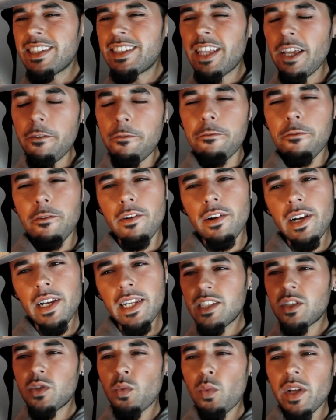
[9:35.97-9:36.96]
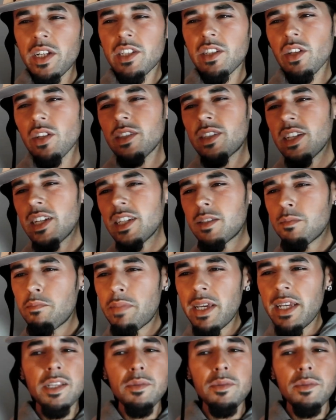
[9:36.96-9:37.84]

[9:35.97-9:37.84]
differently switched onto this beat.